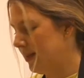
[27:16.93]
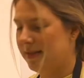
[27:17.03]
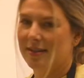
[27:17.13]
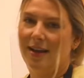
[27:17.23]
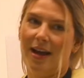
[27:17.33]

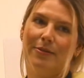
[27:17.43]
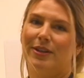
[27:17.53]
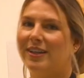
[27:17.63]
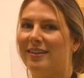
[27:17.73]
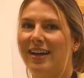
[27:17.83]
I
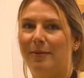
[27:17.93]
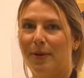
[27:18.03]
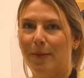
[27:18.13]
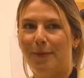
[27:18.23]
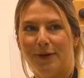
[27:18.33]
really like
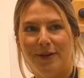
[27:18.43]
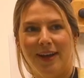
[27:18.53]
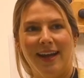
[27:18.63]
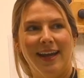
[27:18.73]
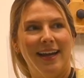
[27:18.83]
purple
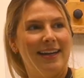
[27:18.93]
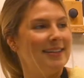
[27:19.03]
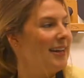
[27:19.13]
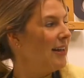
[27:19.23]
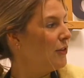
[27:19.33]

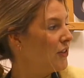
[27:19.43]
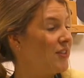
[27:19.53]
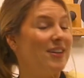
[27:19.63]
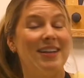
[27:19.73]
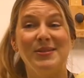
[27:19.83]
and it looks
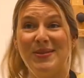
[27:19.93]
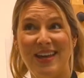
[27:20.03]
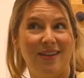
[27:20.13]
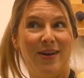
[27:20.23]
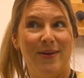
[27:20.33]
nice with
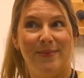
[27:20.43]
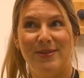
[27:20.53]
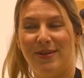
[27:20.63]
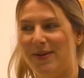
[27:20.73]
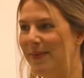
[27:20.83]
yellow. So,